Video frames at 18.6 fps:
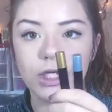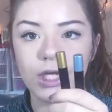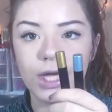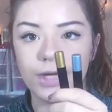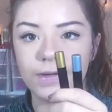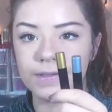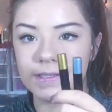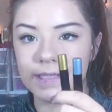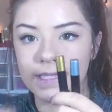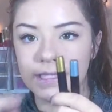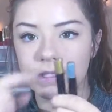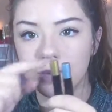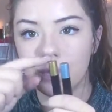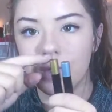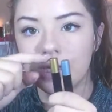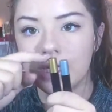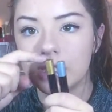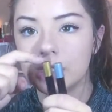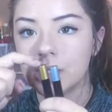shadow sticks.
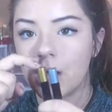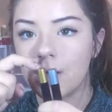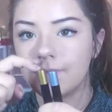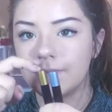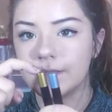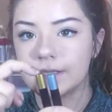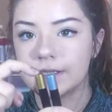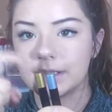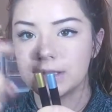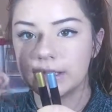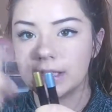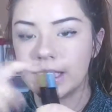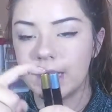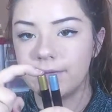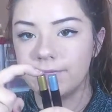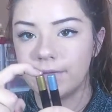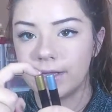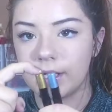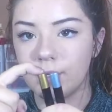So one is obviously
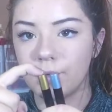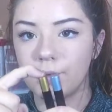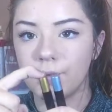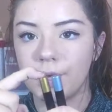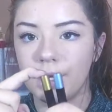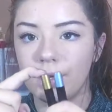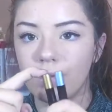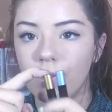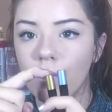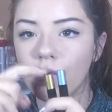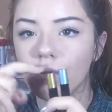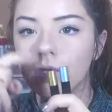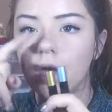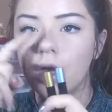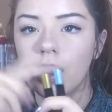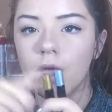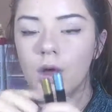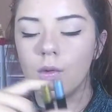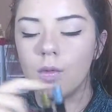kind of like green gold.
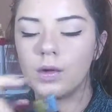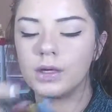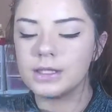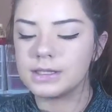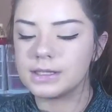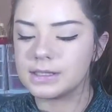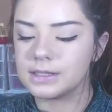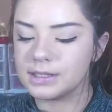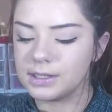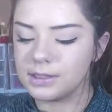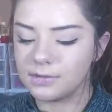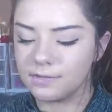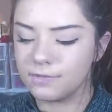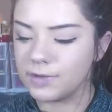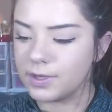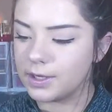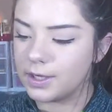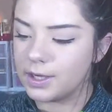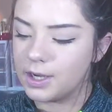One is
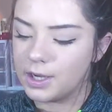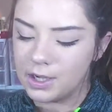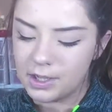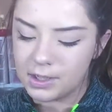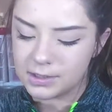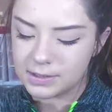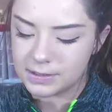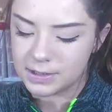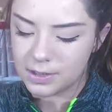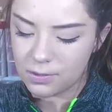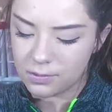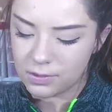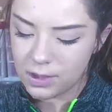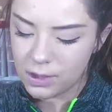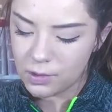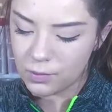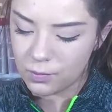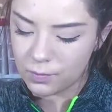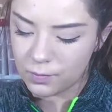silver. So
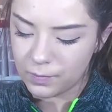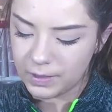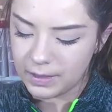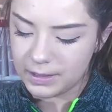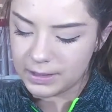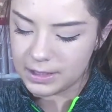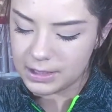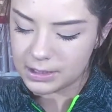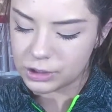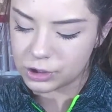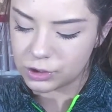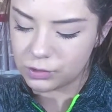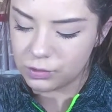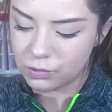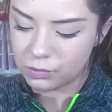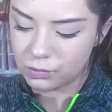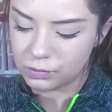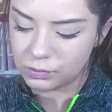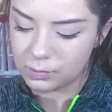the greenish
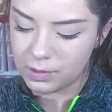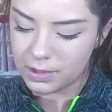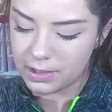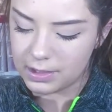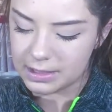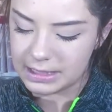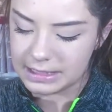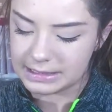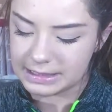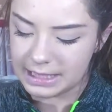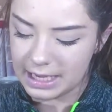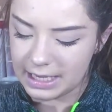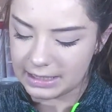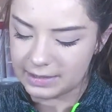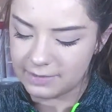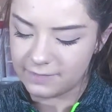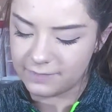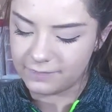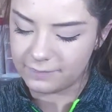gold one is
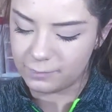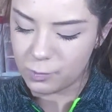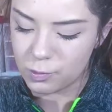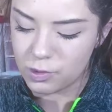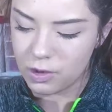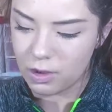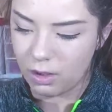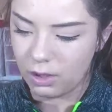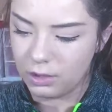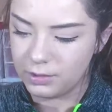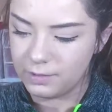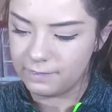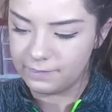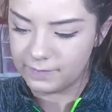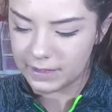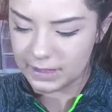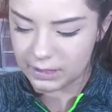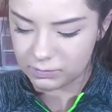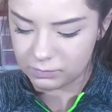kind of more
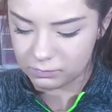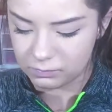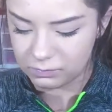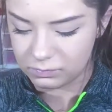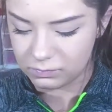olivey.